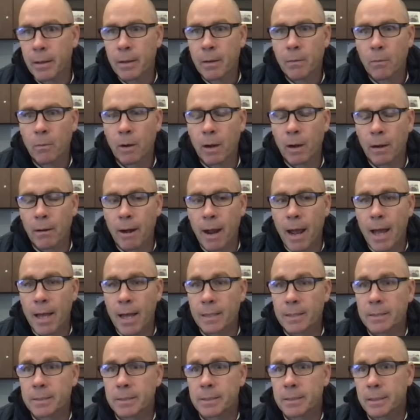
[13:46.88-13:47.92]

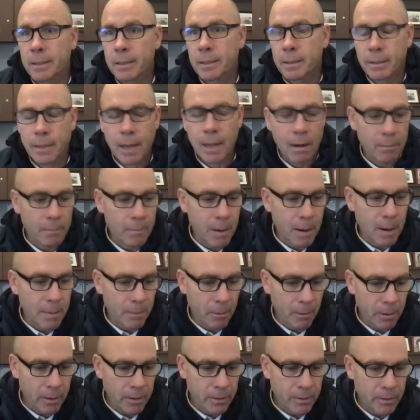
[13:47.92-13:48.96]
Whereas I
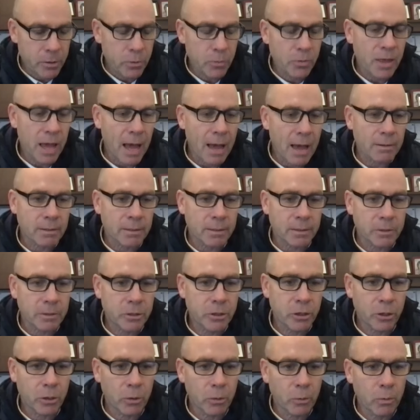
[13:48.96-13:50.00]
remember in
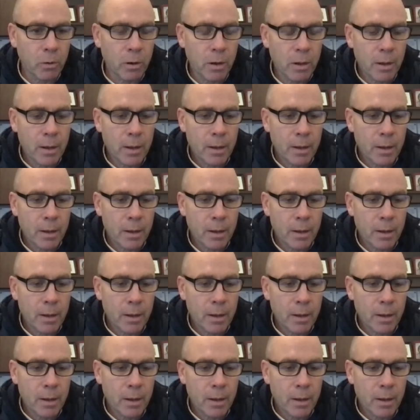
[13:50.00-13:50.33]
2002,